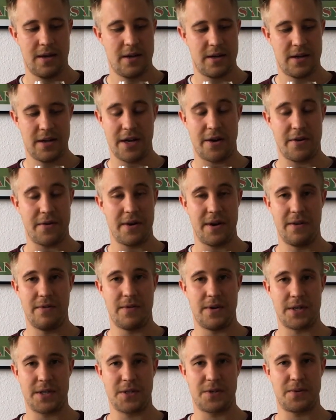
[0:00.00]
they are really
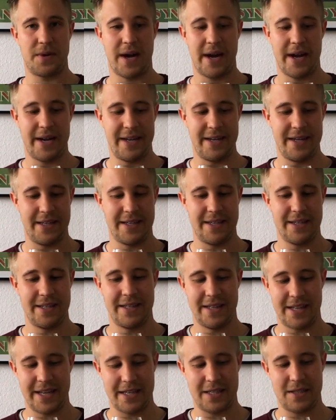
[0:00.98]
worth trying
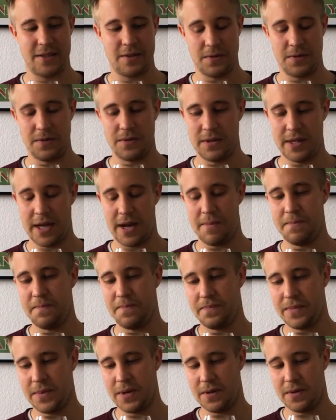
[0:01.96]
next to
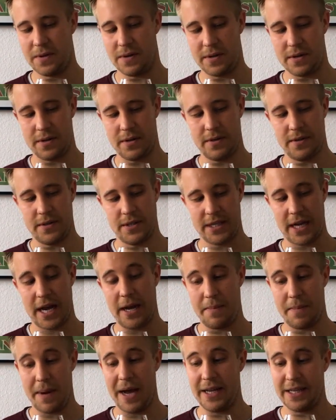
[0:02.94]
them or
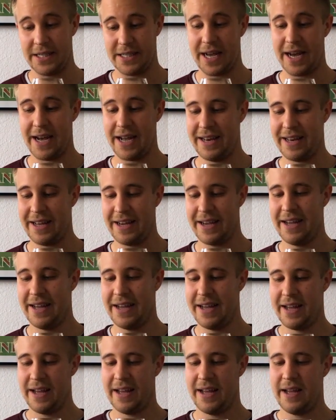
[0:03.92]
side by side.
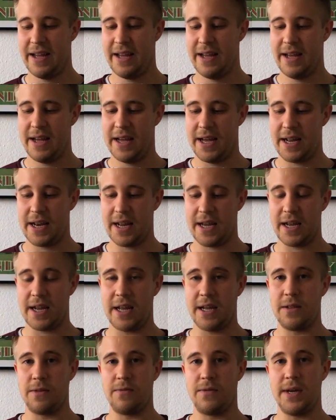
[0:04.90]
And I
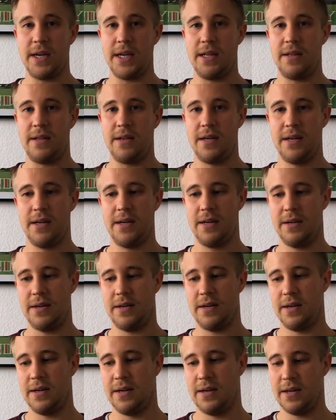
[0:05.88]
can't wait
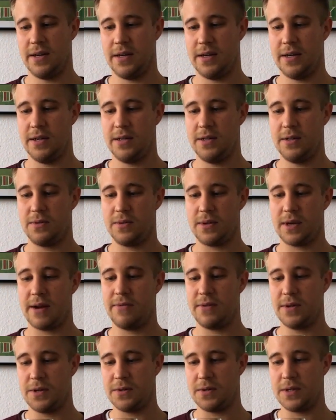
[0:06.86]
to
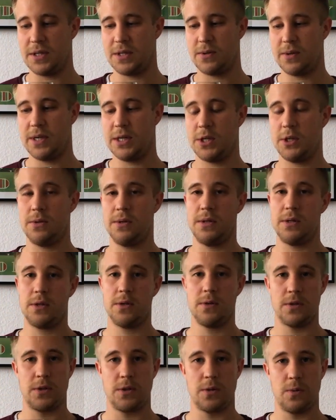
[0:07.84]
travel to this region. It's
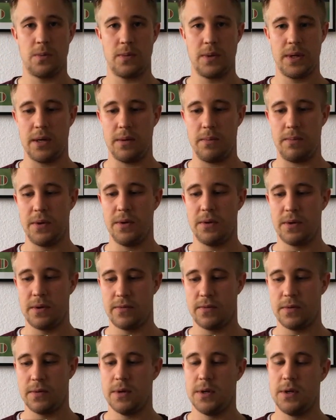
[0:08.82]
also really
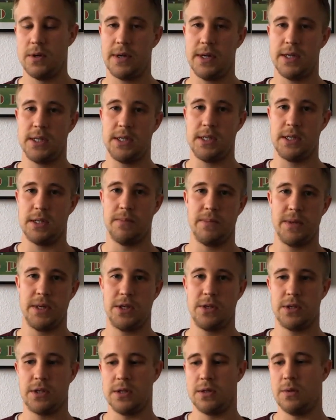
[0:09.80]
beautiful. You can see some
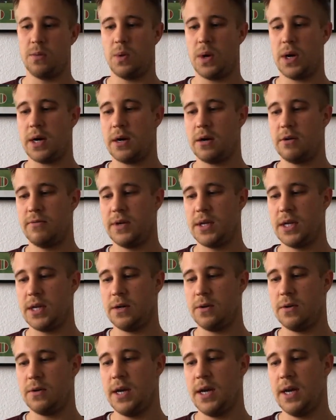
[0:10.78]
pictures in the Wachau
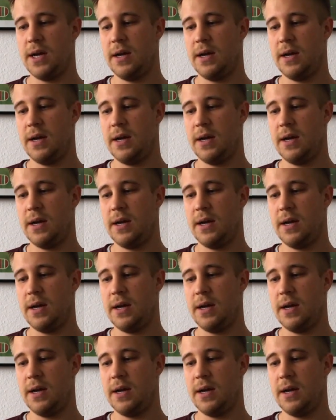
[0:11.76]
video.